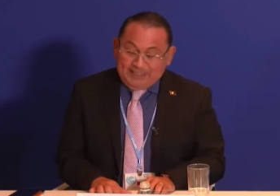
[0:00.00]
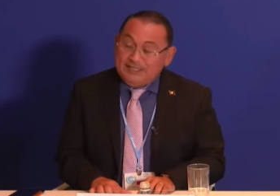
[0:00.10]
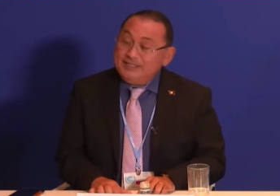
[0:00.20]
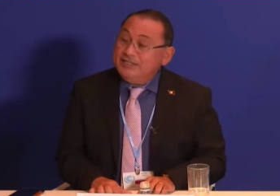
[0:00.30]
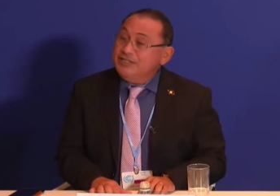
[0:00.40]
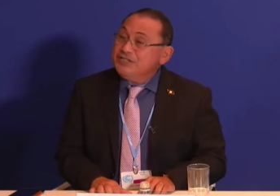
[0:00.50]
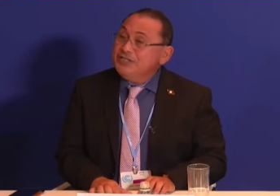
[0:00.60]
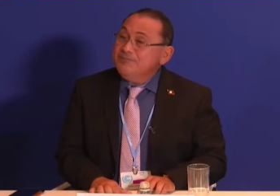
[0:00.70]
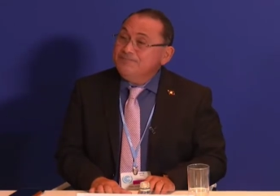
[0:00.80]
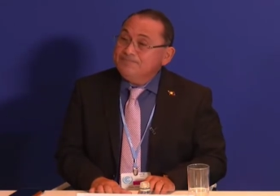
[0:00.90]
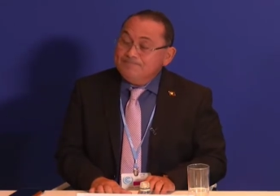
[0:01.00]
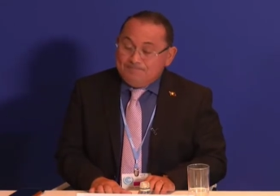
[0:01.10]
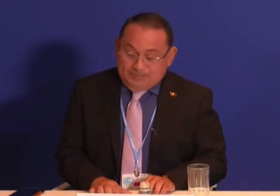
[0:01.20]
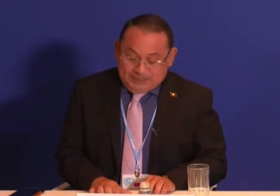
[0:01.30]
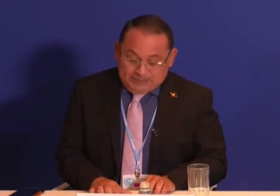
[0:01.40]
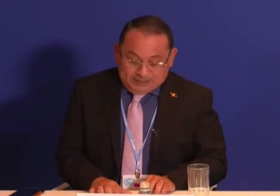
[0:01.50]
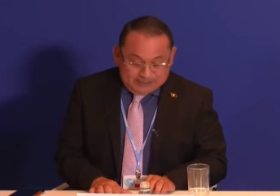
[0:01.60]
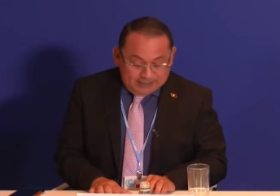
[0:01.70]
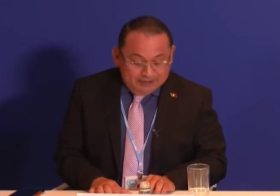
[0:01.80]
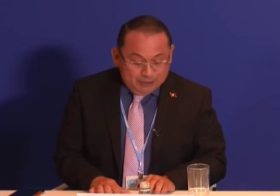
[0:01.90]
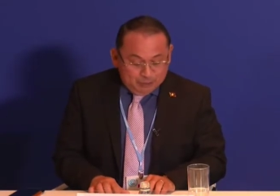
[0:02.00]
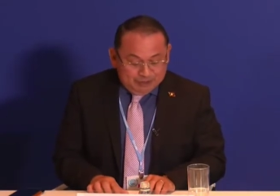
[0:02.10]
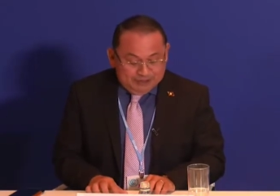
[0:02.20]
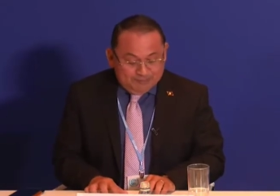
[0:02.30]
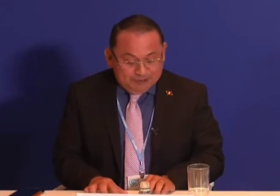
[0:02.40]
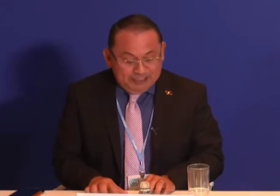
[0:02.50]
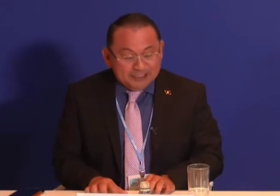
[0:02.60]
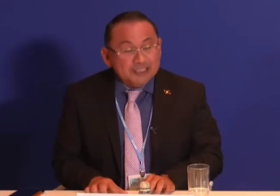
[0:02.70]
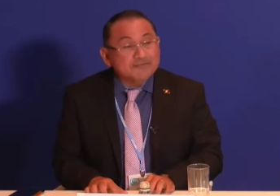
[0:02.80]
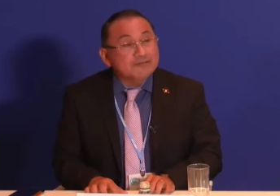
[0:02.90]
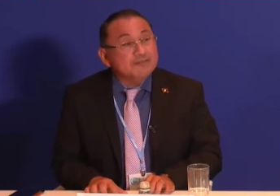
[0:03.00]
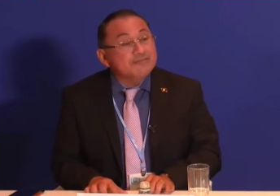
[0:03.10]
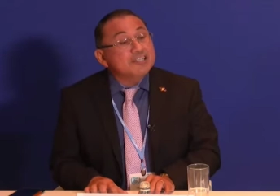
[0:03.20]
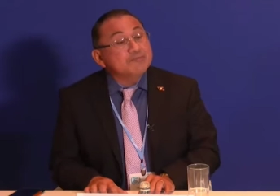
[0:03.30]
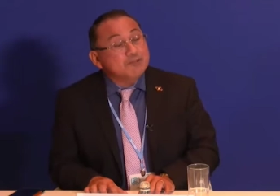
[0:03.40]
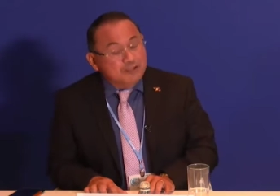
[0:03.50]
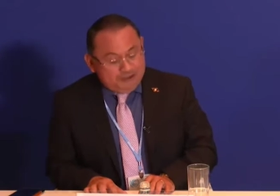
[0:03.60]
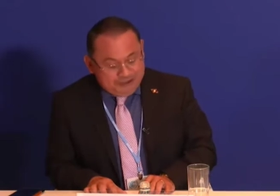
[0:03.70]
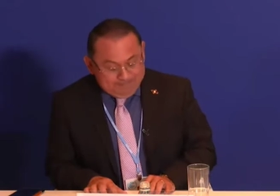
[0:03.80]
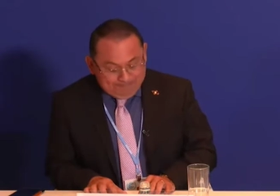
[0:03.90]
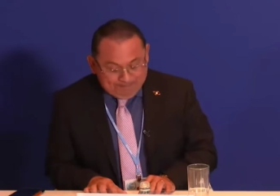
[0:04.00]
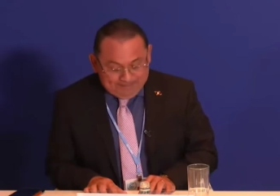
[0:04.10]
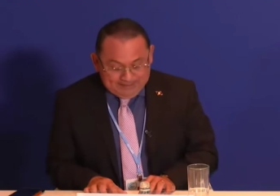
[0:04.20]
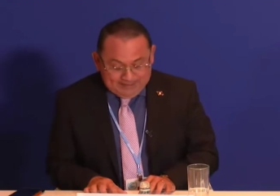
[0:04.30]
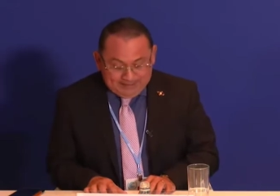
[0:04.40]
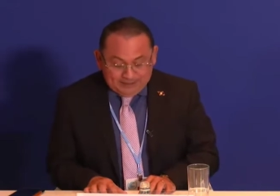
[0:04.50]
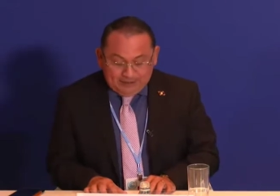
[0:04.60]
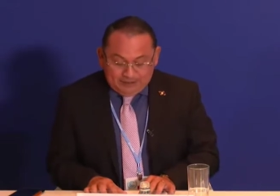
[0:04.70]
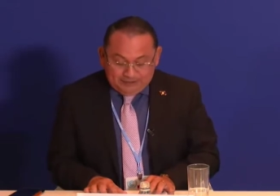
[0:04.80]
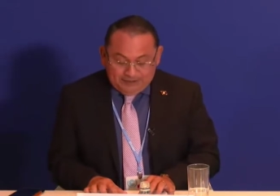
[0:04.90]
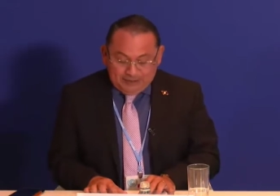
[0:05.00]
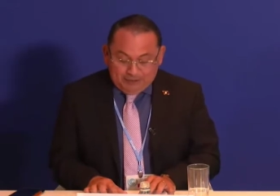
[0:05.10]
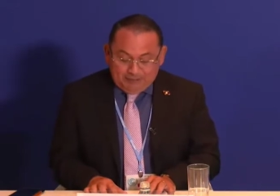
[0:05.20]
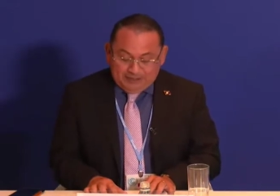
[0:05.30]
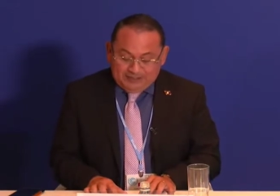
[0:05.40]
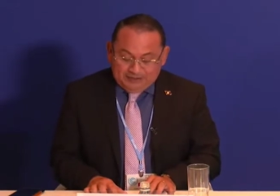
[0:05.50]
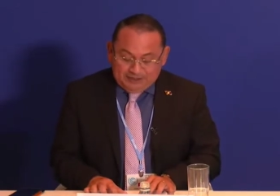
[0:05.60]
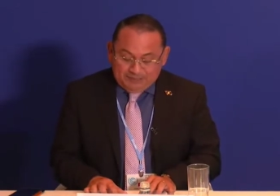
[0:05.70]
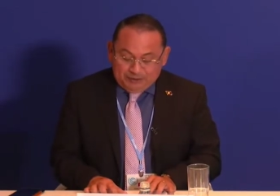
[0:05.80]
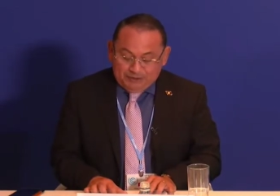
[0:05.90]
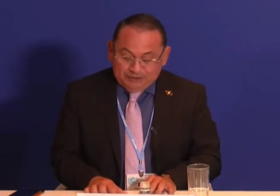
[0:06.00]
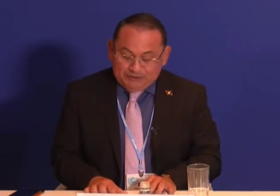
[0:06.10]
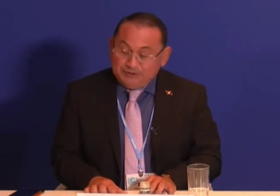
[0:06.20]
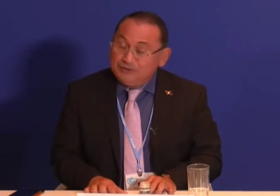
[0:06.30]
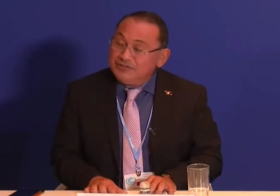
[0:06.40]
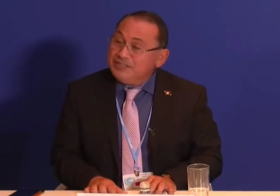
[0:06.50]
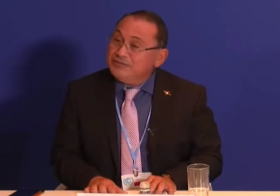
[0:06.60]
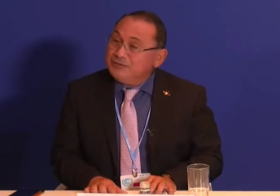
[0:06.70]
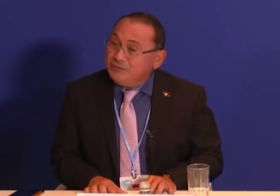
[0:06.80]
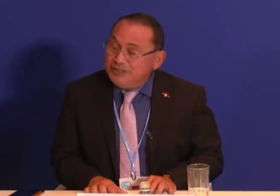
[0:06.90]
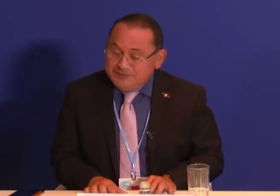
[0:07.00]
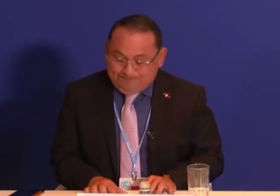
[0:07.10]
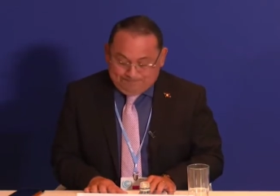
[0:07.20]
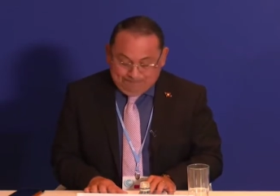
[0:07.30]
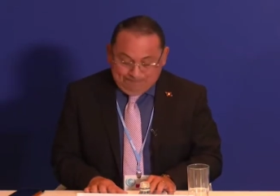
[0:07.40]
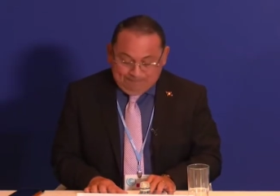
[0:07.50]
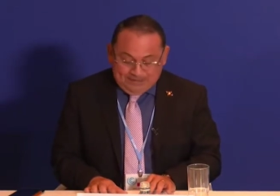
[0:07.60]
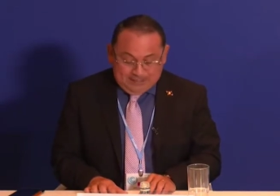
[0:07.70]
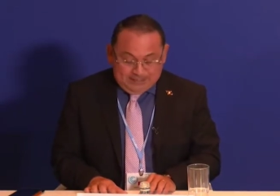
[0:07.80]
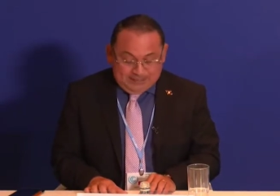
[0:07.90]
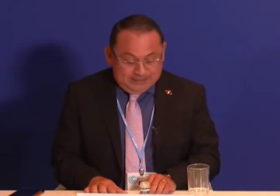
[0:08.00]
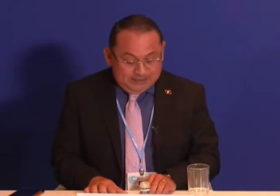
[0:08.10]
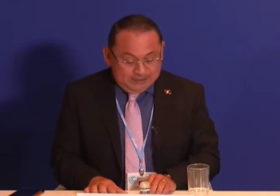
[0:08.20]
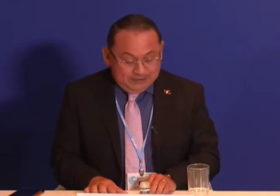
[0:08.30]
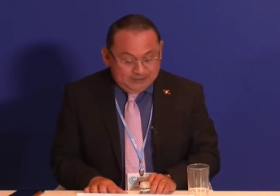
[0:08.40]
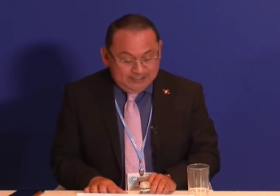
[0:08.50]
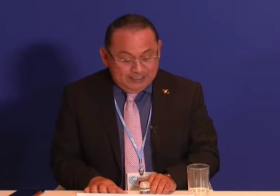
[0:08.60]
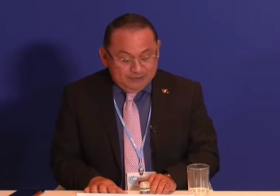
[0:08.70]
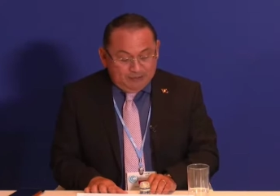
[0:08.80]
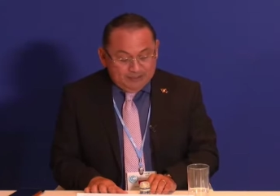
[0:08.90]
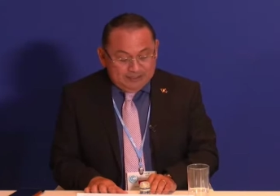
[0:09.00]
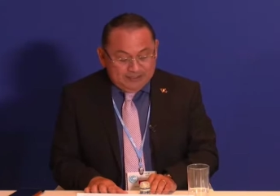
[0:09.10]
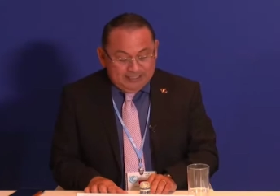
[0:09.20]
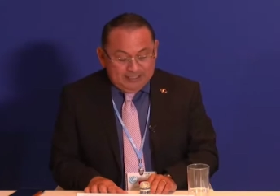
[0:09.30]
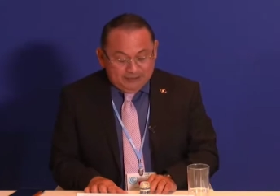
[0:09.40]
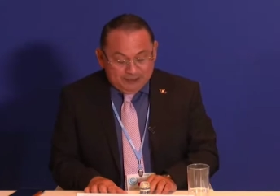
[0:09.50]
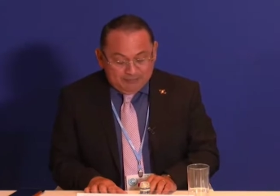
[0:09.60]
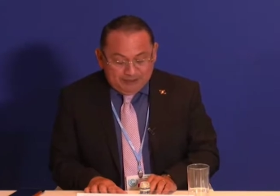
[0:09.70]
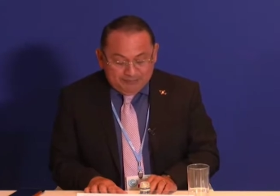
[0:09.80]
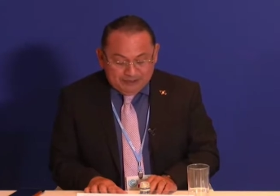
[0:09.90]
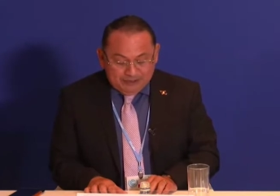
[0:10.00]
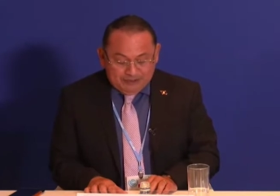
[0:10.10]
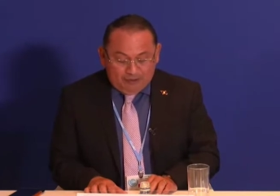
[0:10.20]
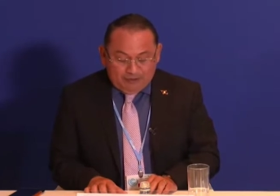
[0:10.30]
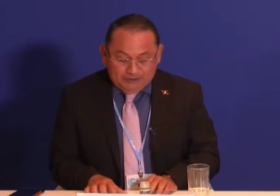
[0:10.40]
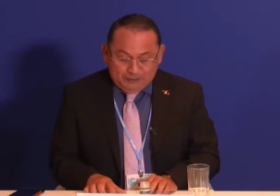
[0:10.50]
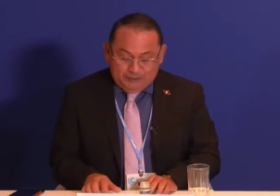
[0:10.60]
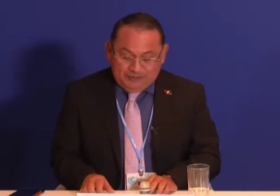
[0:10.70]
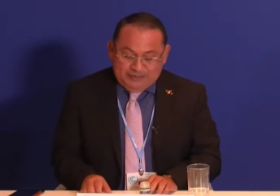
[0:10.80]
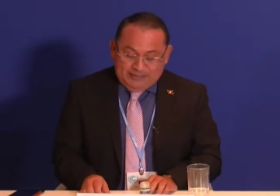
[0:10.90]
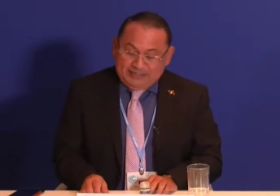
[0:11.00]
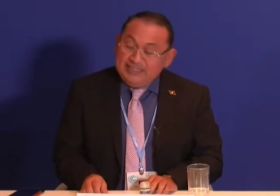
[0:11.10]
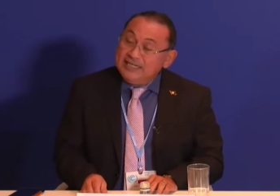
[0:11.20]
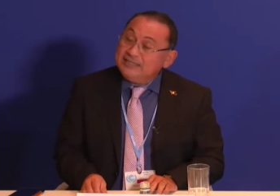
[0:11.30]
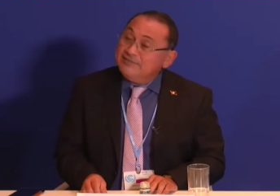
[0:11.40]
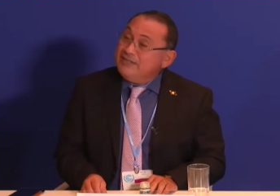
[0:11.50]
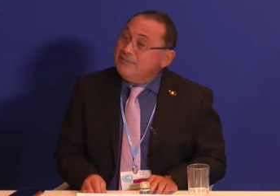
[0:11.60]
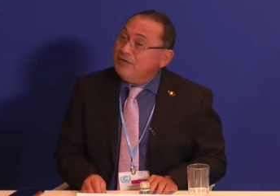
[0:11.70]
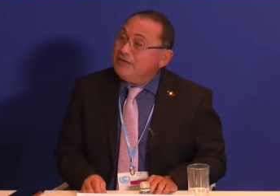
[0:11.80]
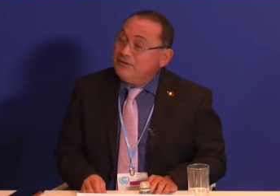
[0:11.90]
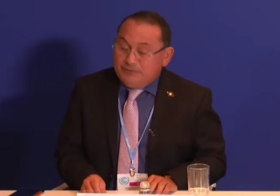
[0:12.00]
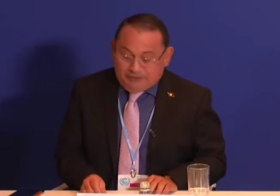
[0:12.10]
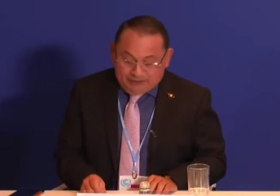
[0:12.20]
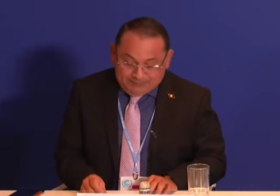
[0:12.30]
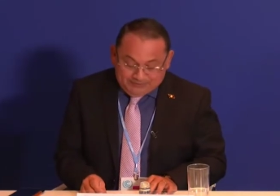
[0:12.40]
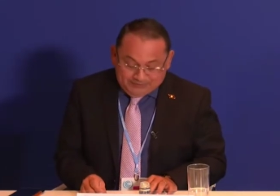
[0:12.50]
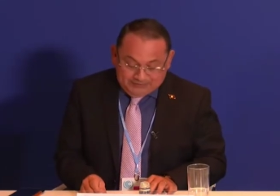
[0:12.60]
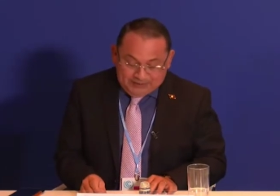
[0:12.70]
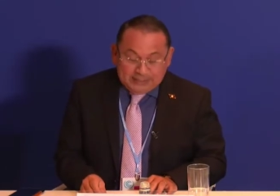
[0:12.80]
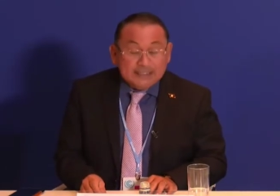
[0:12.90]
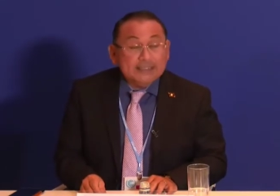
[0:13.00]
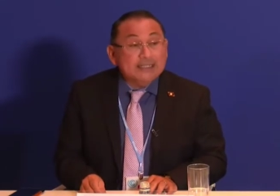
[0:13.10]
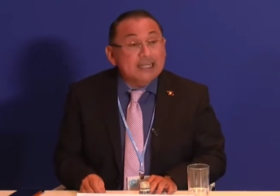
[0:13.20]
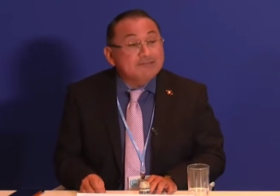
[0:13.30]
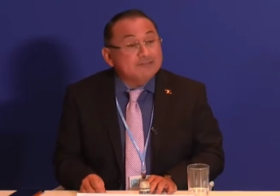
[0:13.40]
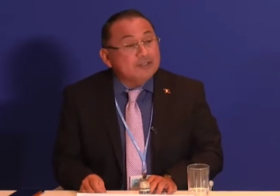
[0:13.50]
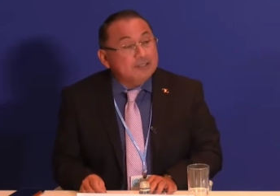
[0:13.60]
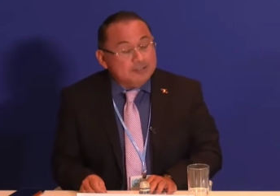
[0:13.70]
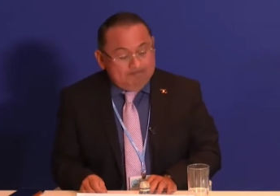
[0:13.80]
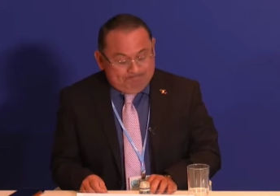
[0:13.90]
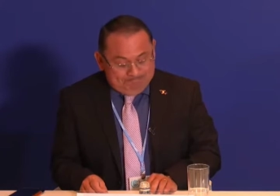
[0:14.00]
In addition, they reduce the potential for fish production and other economic sectors products such as tourism. Sustained droughts and extreme temperatures also negatively impact our crops and livestock.